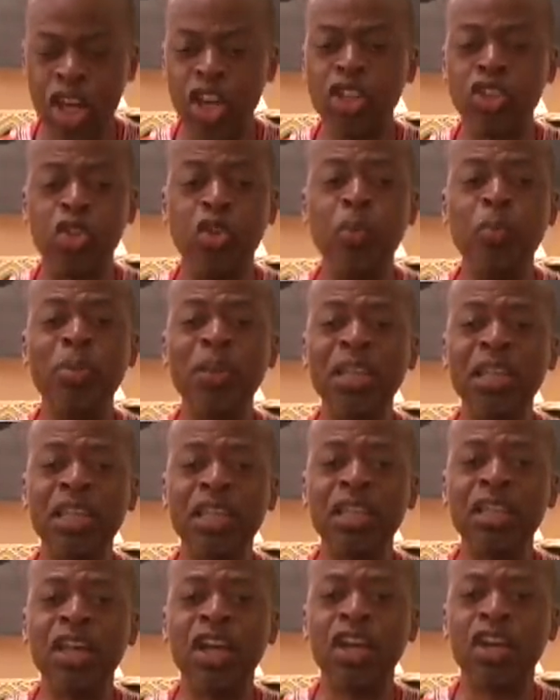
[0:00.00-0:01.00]
to
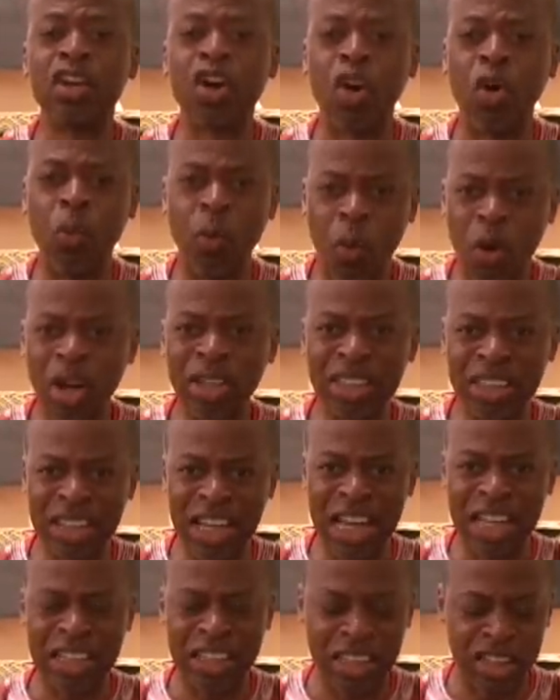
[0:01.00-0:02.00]
be
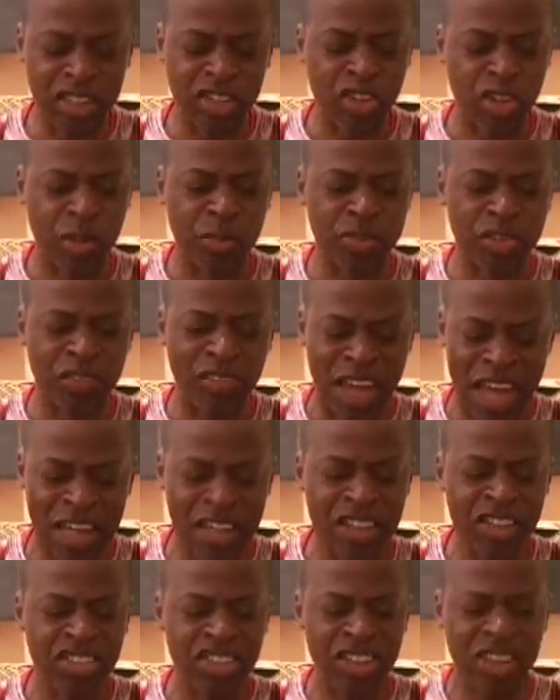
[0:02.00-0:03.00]
coordinated in terms of
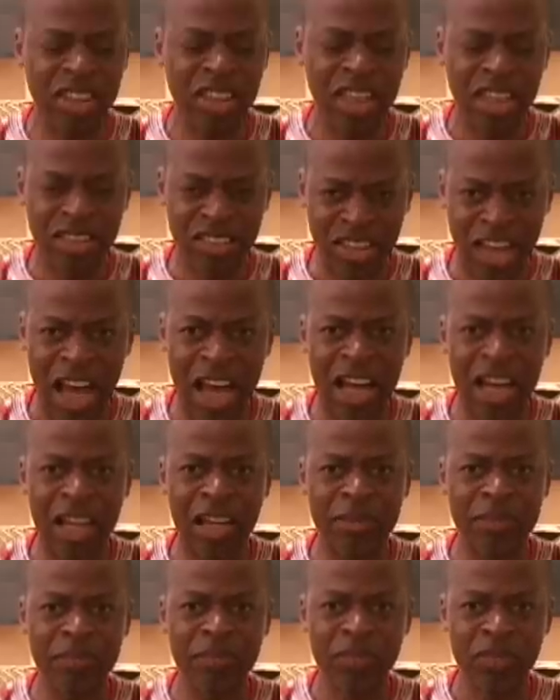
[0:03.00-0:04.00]
energy,
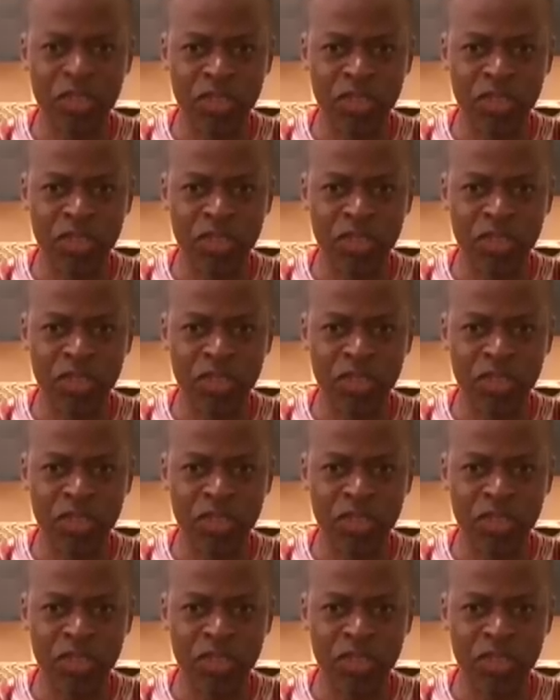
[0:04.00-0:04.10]
time,